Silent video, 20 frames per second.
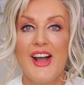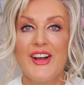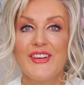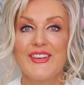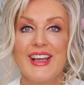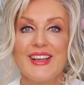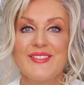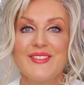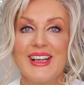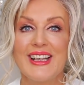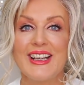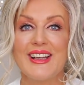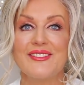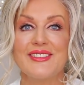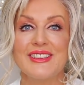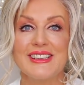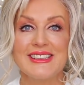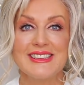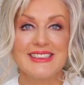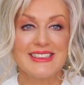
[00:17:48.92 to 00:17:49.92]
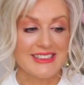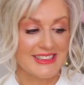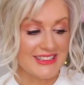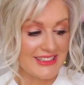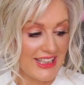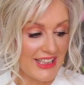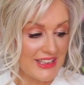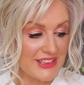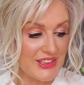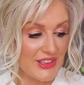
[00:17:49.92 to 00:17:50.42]
Okay, my lovelies,
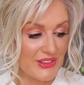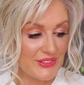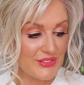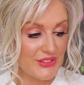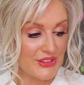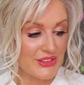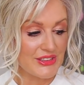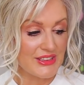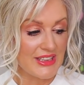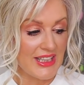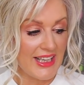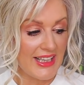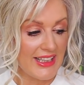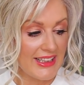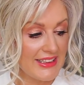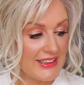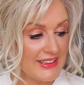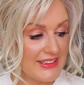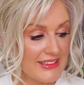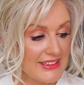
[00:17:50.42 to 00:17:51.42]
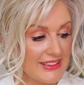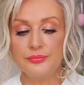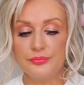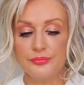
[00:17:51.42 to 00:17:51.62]
that's all for today.